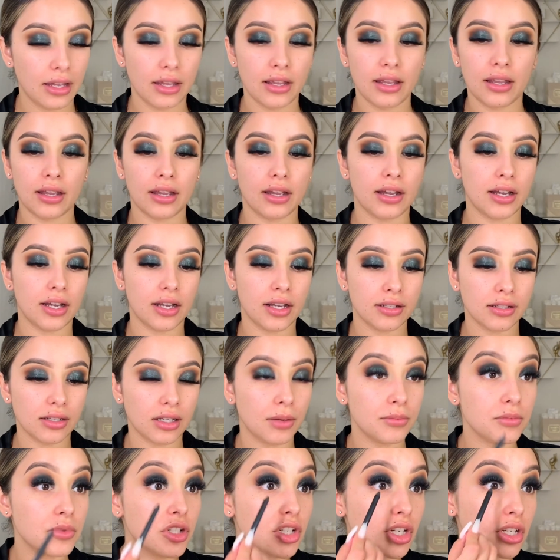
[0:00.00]
and
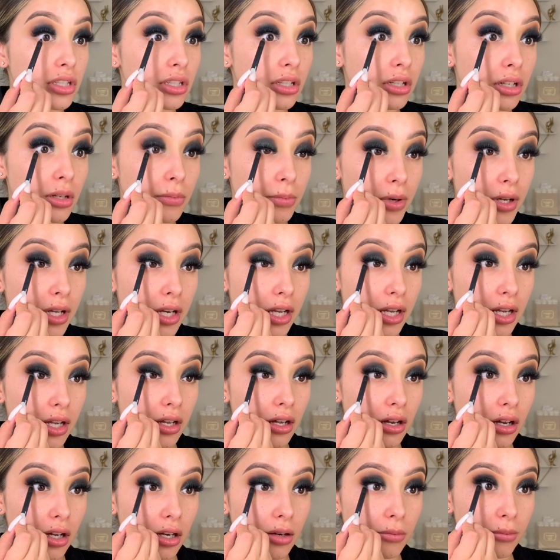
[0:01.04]
I'm just gonna put
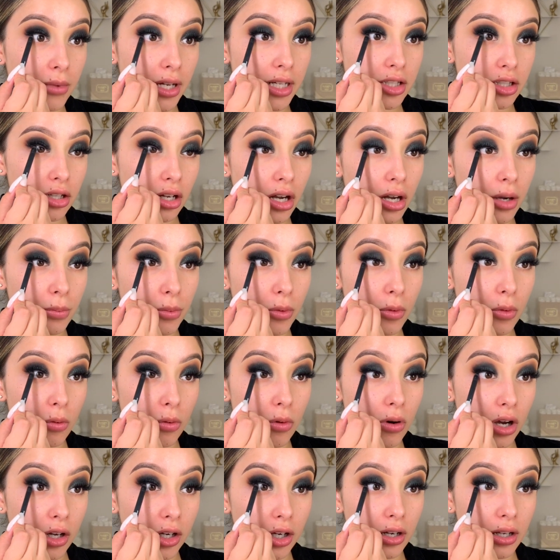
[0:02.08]
it on my top
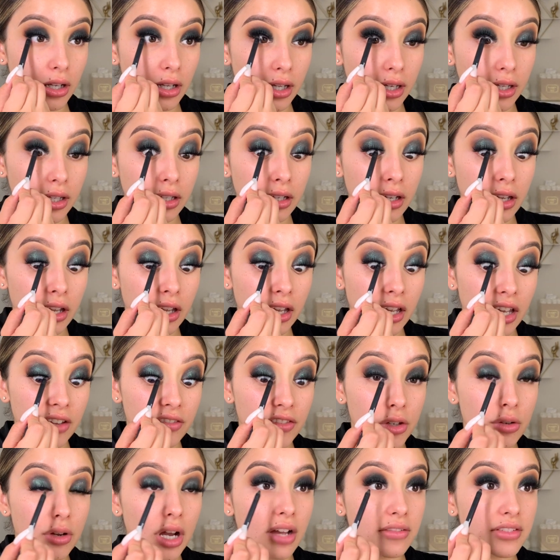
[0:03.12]
waterline. If
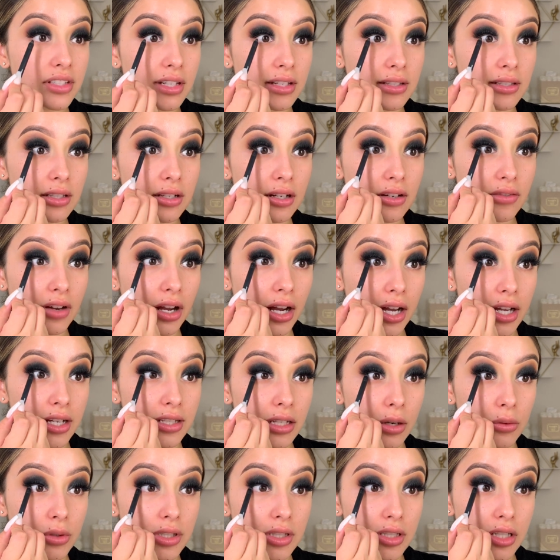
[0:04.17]
you have sensitive eyes,
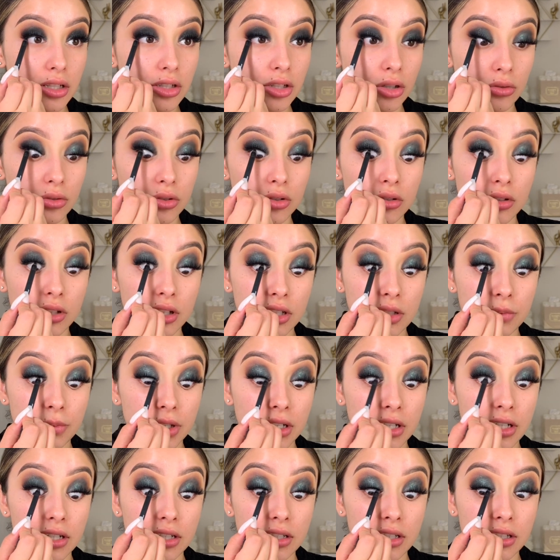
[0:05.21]
I would say don't do this
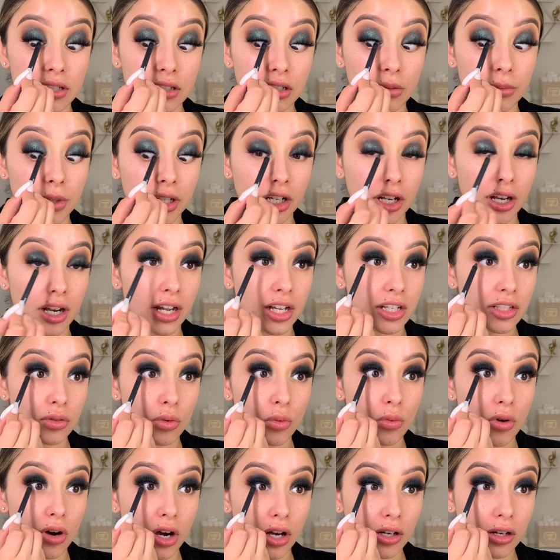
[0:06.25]
because it's gonna make your eyes
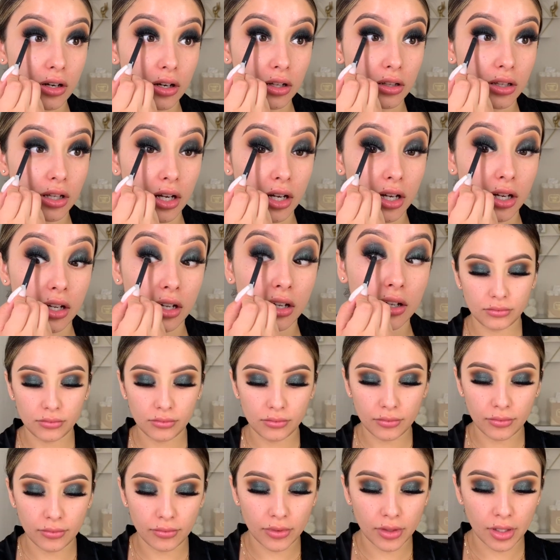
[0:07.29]
water a lot.
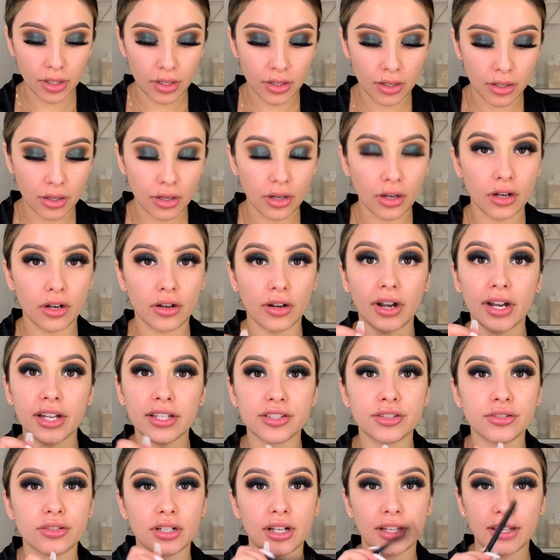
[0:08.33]
All right,
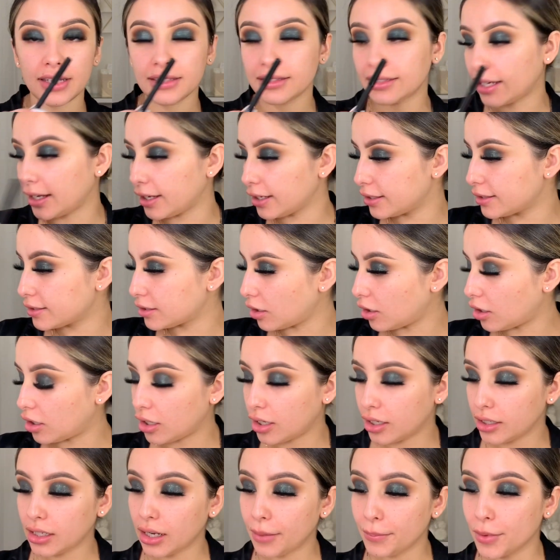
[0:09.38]
so now that that is
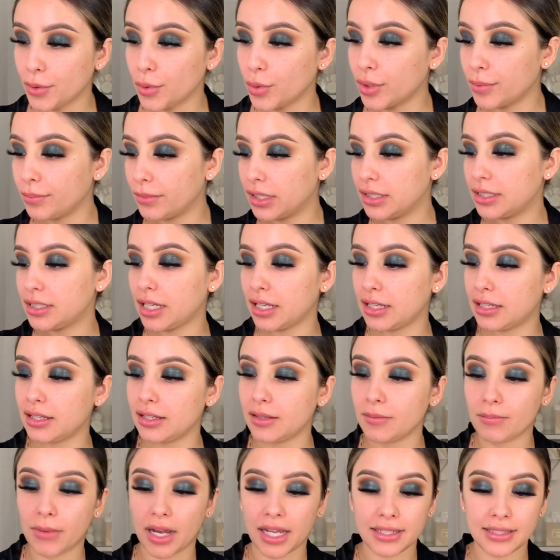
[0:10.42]
on, I'm going to be
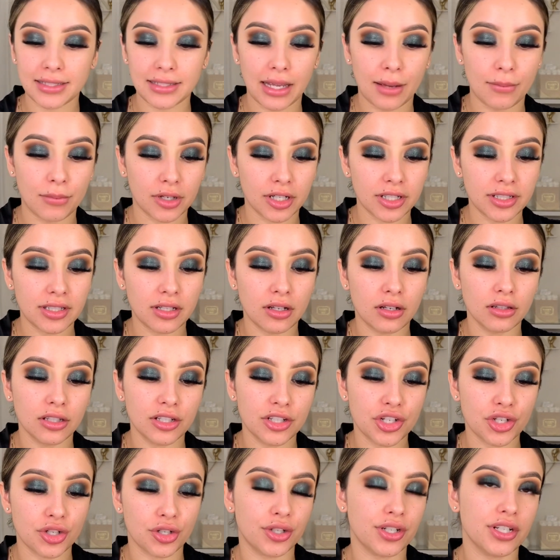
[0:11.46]
taking my Sam Marcel
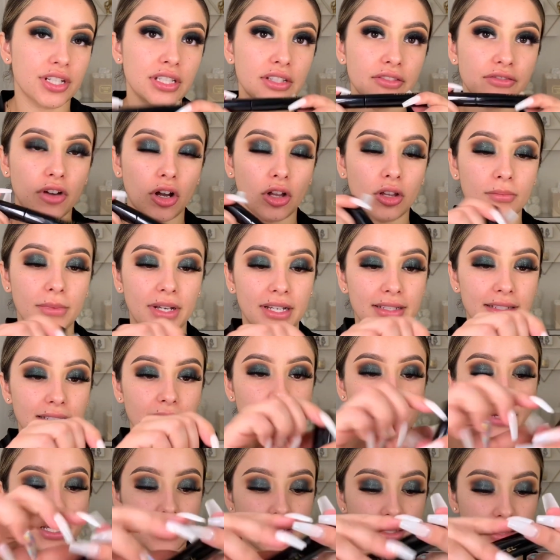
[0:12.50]
Luxurious Volumizing
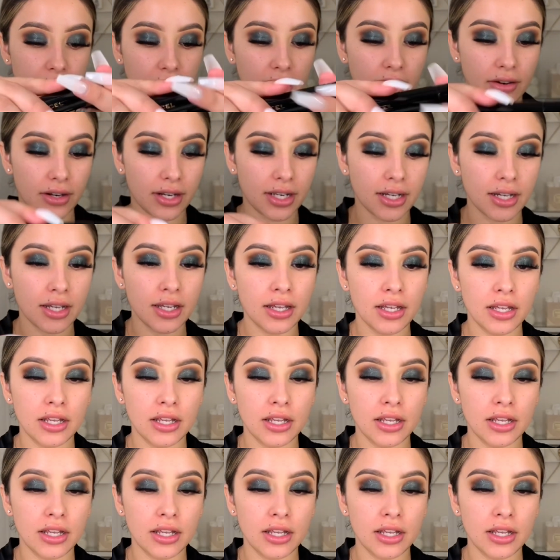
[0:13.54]
Mascara.